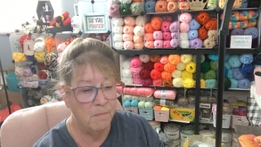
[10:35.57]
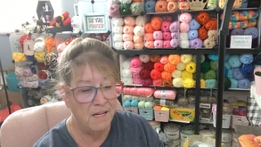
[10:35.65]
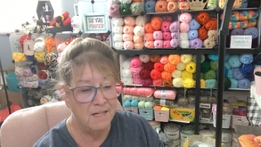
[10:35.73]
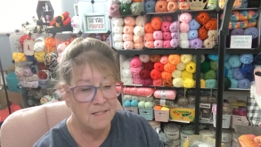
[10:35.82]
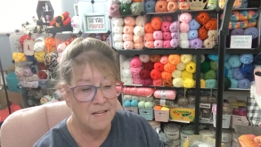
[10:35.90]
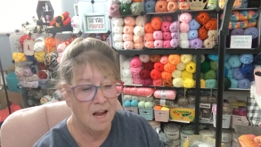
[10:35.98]

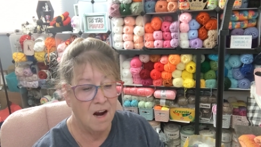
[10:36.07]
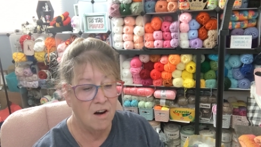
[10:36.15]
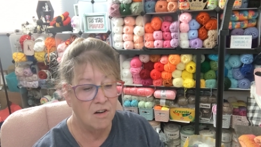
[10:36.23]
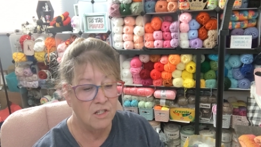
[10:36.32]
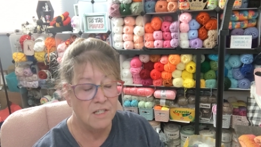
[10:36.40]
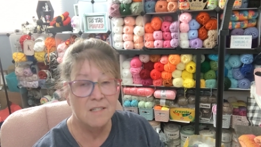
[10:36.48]
because they
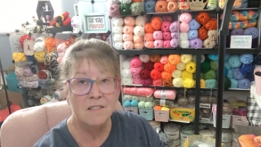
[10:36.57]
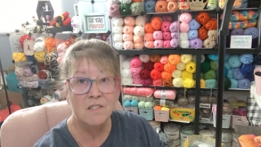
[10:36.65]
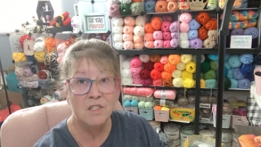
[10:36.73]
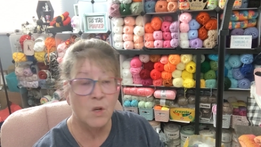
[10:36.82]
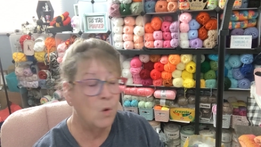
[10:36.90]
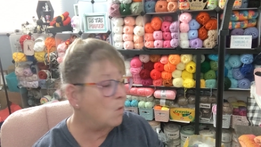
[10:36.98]
are
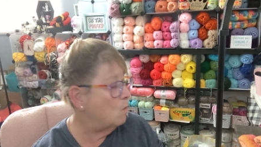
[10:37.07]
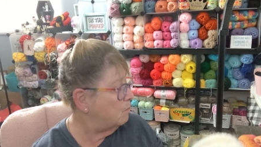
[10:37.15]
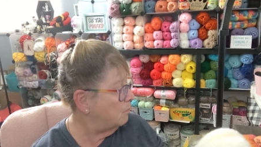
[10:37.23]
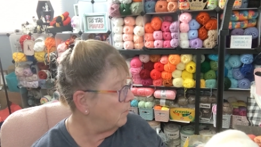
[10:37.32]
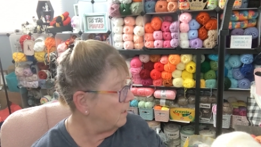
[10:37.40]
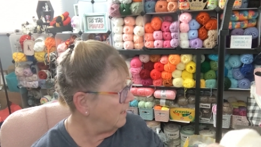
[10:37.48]
just so
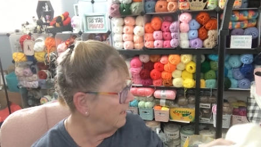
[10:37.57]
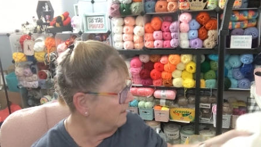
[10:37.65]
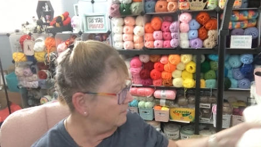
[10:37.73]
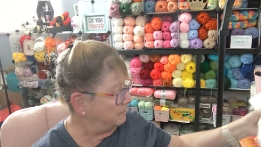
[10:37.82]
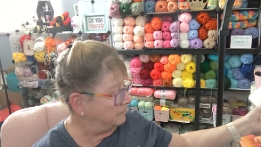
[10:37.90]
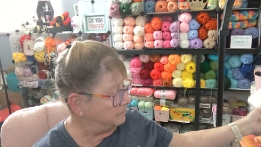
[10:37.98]
pretty.